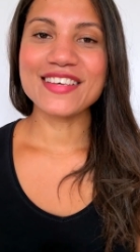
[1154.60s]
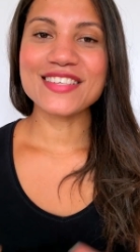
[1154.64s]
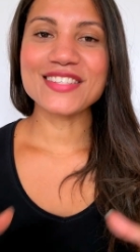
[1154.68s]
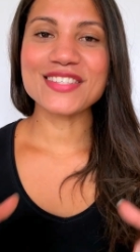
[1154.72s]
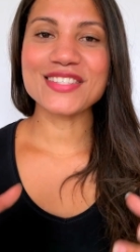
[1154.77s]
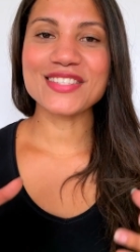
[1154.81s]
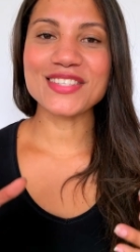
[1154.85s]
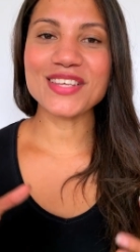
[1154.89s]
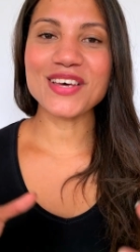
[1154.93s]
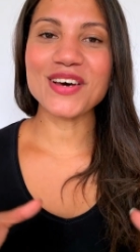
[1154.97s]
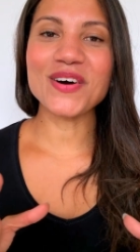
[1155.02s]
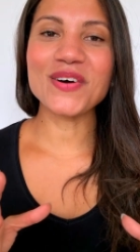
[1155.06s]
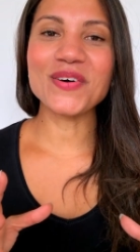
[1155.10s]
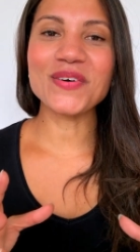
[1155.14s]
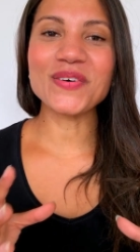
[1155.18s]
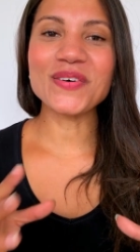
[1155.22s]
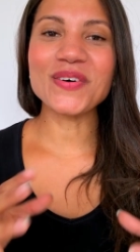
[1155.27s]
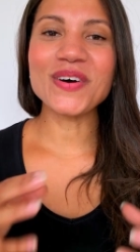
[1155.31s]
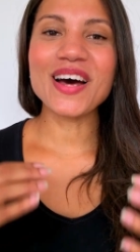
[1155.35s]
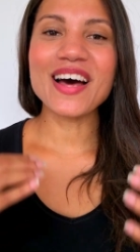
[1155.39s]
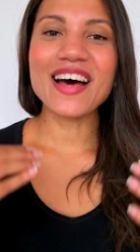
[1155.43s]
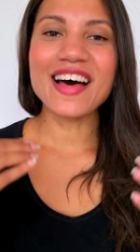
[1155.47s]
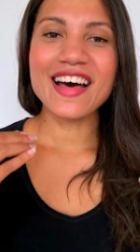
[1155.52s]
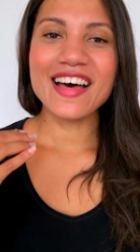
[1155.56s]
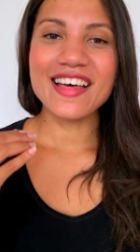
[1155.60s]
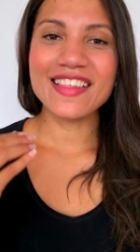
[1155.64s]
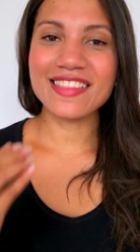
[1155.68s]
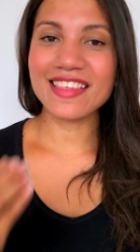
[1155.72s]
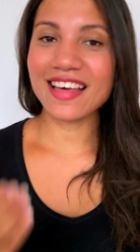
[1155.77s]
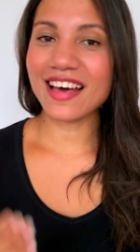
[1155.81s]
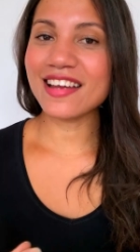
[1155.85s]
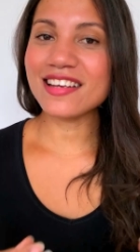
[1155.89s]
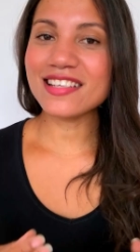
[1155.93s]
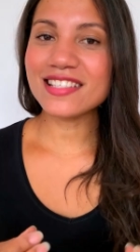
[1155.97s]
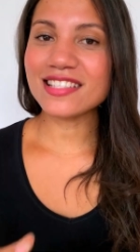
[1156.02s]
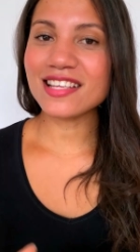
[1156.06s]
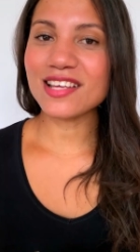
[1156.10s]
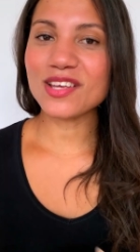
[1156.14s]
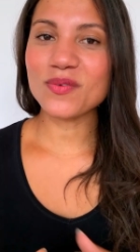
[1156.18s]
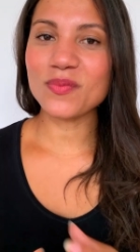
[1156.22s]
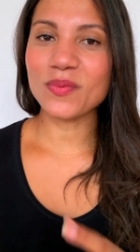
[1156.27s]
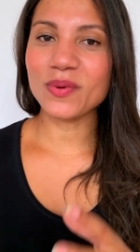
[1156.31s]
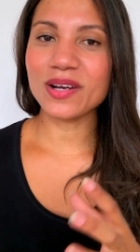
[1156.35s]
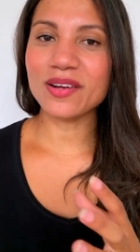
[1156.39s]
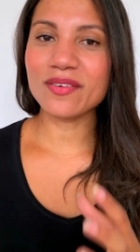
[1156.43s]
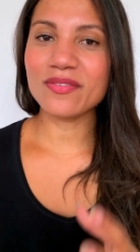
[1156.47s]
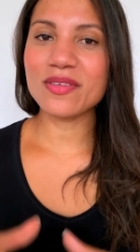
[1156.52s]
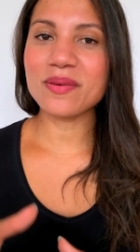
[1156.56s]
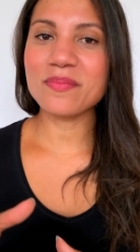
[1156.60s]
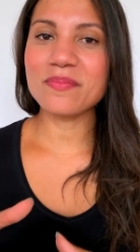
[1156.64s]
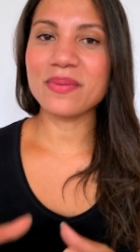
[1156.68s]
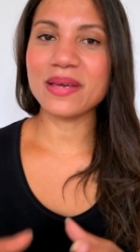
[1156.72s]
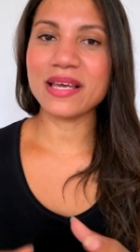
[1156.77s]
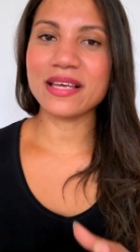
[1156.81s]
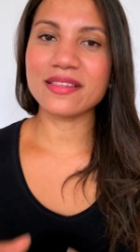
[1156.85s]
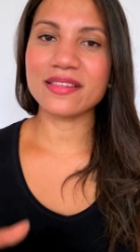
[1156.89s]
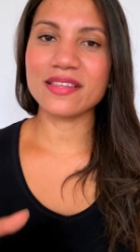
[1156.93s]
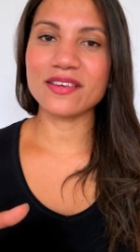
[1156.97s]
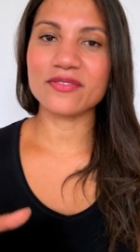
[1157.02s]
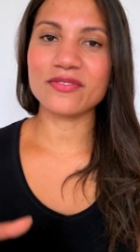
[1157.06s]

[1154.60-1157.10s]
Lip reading: So that is like one of the big